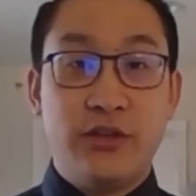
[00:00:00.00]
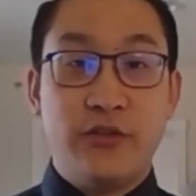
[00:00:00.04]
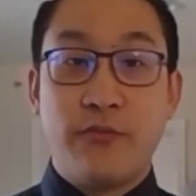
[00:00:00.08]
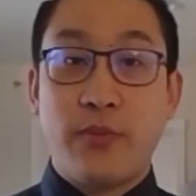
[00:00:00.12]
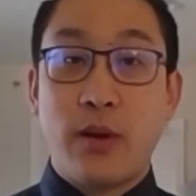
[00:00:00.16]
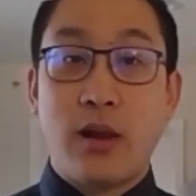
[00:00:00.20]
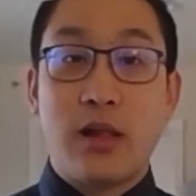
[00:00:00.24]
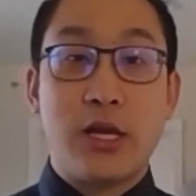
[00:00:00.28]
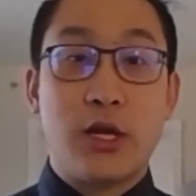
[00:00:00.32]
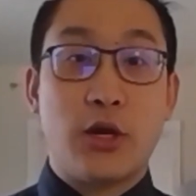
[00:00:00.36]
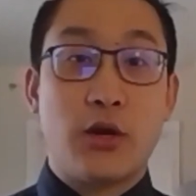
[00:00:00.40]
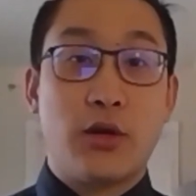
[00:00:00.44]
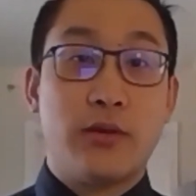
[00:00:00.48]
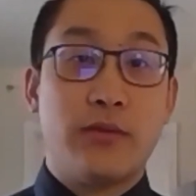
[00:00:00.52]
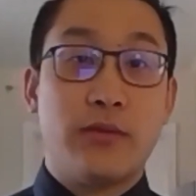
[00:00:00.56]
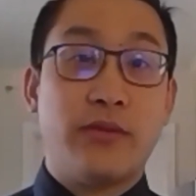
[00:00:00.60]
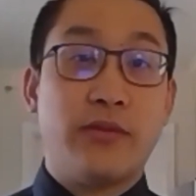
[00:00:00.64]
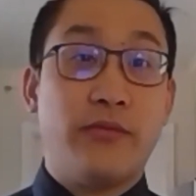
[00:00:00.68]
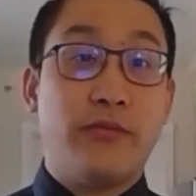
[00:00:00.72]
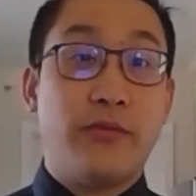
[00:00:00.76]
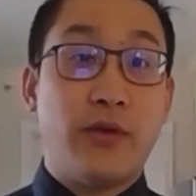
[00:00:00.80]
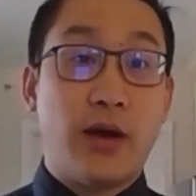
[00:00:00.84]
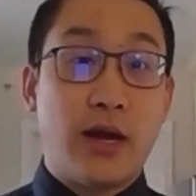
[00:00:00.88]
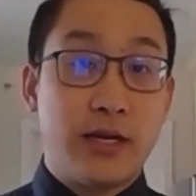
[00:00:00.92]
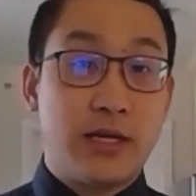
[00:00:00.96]
You've probably heard of the
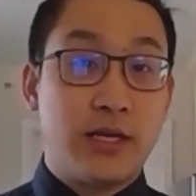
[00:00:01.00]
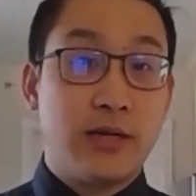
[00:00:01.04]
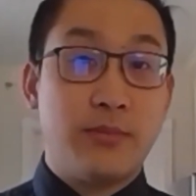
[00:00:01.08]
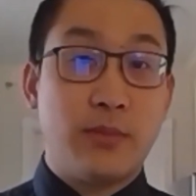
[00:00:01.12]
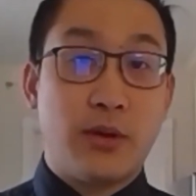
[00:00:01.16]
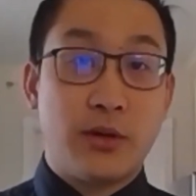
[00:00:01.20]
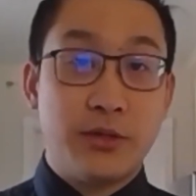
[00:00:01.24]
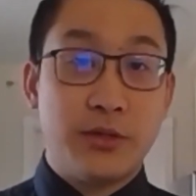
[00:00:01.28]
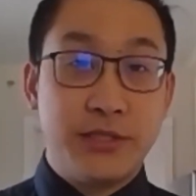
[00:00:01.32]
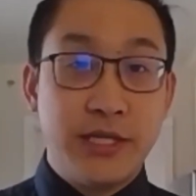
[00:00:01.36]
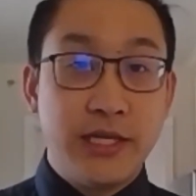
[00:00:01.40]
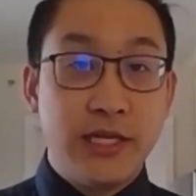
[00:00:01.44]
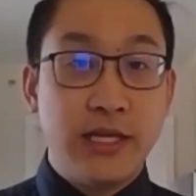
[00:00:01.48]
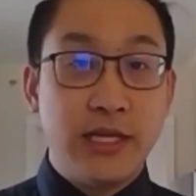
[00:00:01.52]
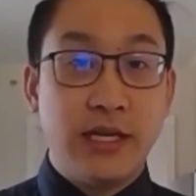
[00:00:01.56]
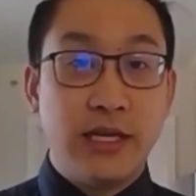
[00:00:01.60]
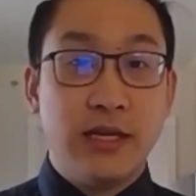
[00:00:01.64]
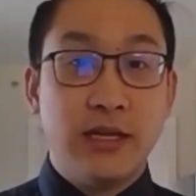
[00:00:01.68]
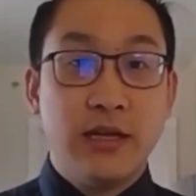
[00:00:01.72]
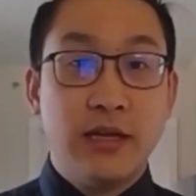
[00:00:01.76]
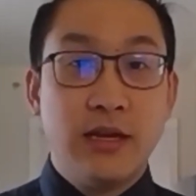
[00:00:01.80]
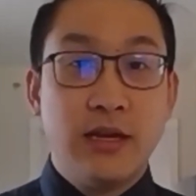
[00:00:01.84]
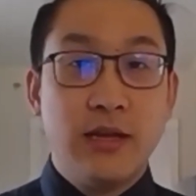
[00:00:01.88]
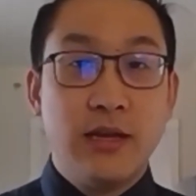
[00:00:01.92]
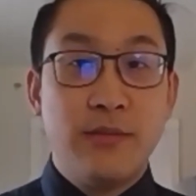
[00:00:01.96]
vodka martini,
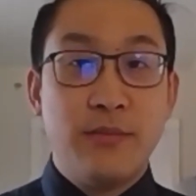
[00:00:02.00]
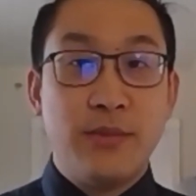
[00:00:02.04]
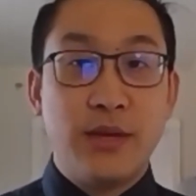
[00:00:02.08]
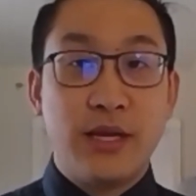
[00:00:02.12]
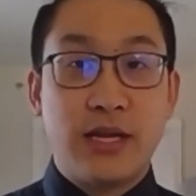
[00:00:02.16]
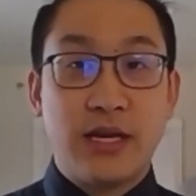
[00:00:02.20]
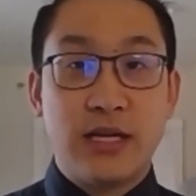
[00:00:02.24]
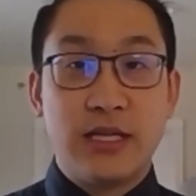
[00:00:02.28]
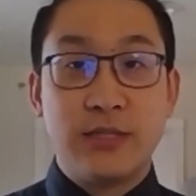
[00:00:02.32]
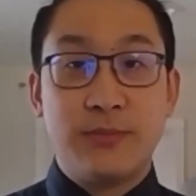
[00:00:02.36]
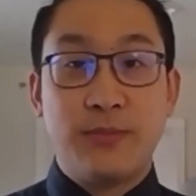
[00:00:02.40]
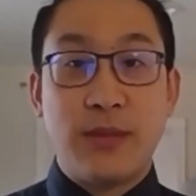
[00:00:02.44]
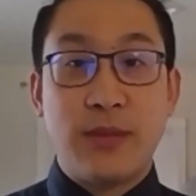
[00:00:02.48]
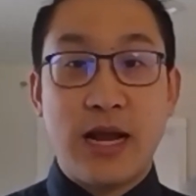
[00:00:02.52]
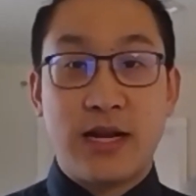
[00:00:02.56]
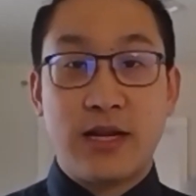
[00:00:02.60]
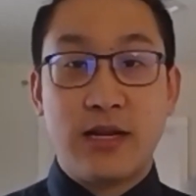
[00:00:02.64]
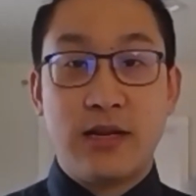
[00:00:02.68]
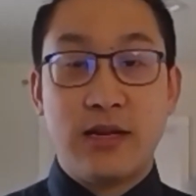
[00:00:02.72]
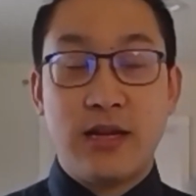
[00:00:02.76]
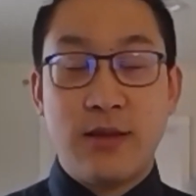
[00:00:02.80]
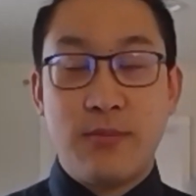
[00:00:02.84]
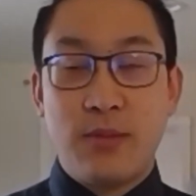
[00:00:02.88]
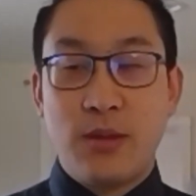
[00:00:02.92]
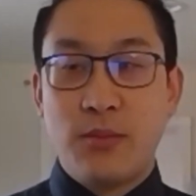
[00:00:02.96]
because back
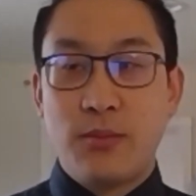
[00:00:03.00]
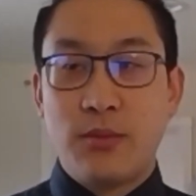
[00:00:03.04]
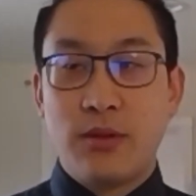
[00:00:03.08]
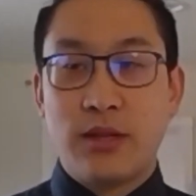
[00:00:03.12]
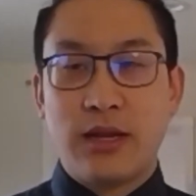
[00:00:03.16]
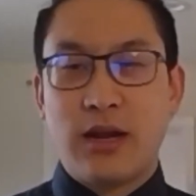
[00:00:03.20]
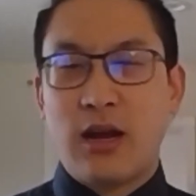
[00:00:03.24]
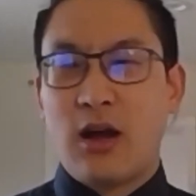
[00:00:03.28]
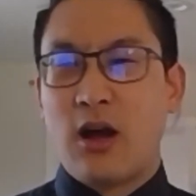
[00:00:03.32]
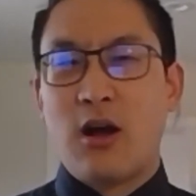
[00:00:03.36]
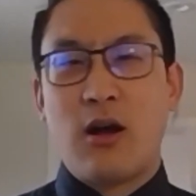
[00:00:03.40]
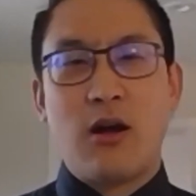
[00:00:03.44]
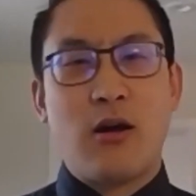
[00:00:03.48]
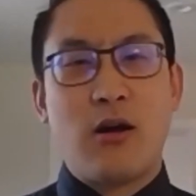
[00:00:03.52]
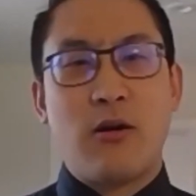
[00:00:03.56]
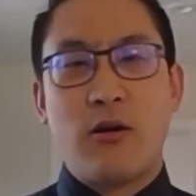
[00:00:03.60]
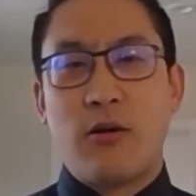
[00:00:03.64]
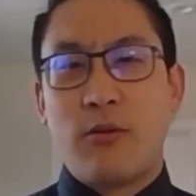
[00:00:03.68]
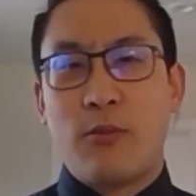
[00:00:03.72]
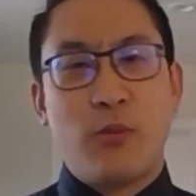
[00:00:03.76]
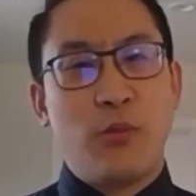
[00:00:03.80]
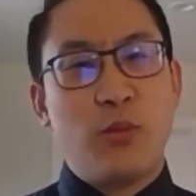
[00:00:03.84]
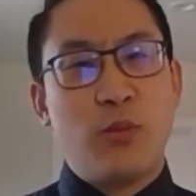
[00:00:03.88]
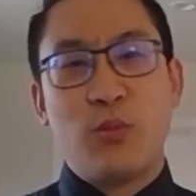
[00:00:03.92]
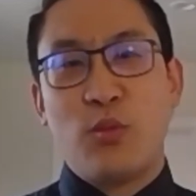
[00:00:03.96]
in the day, people were like,
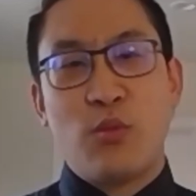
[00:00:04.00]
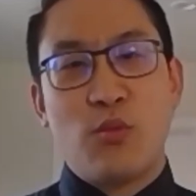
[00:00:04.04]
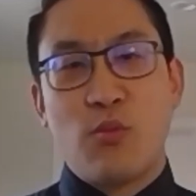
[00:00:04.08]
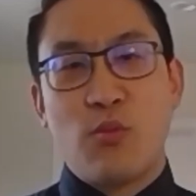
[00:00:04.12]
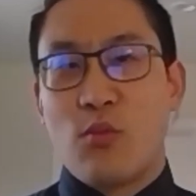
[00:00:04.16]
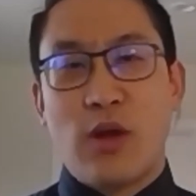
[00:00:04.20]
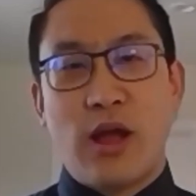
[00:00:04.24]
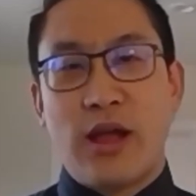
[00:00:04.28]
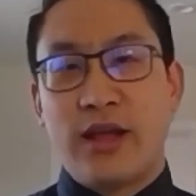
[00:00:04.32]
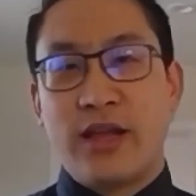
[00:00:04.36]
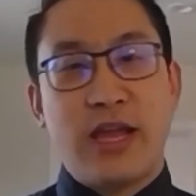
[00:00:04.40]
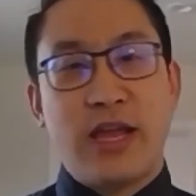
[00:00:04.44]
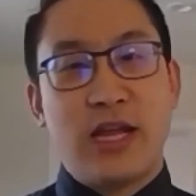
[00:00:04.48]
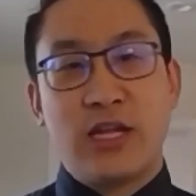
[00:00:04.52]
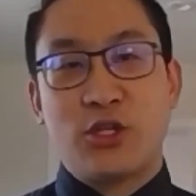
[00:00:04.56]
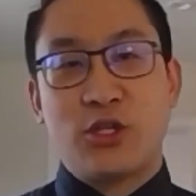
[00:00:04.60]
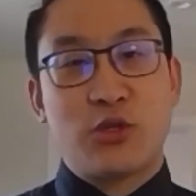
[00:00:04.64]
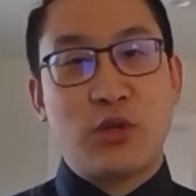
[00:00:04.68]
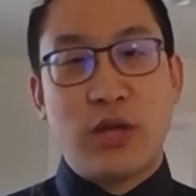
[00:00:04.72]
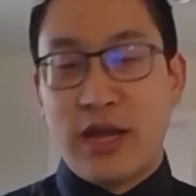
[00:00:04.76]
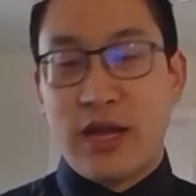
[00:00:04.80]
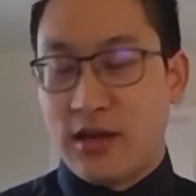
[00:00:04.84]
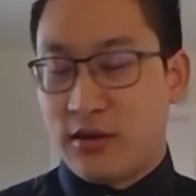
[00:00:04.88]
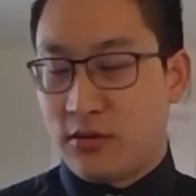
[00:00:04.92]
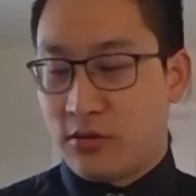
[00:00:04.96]
oh, I can't
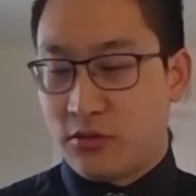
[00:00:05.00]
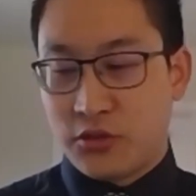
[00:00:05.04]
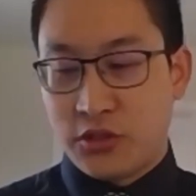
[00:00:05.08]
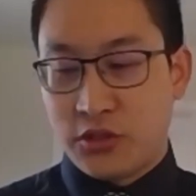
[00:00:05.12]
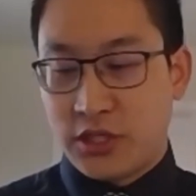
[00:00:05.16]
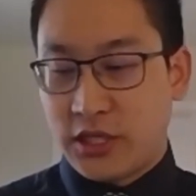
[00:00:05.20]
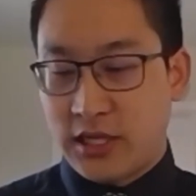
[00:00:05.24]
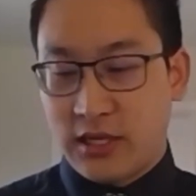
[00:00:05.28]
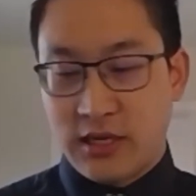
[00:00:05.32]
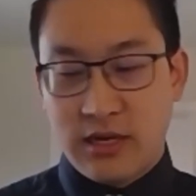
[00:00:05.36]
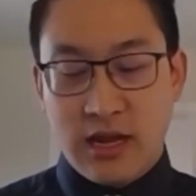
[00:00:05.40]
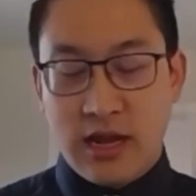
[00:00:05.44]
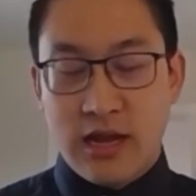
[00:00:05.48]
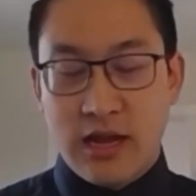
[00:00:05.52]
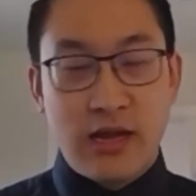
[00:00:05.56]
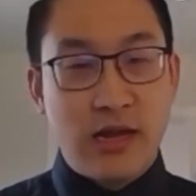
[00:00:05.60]
handle gin.